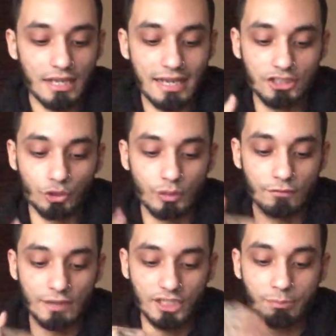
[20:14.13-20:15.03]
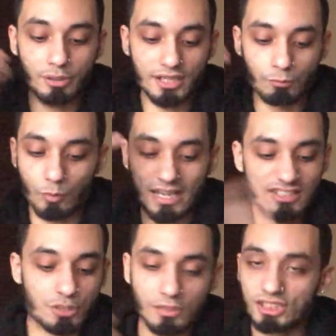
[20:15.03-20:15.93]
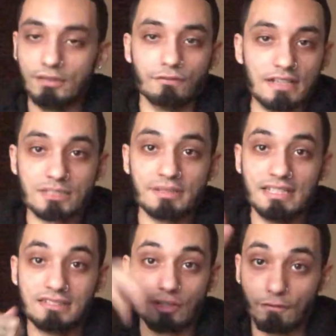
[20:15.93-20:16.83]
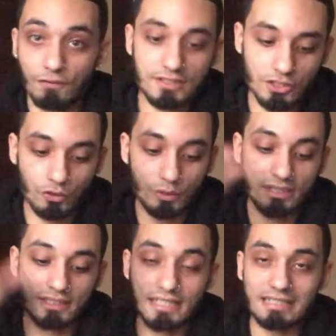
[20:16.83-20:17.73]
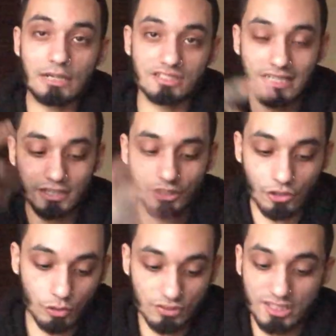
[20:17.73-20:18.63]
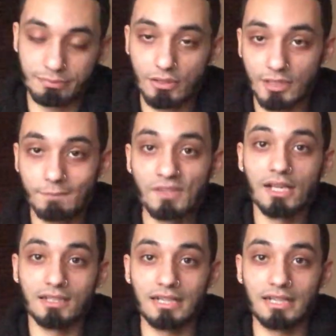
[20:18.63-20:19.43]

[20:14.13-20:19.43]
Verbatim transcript: and you in, and you put in way too much investment into the physical and things outside of your own spirit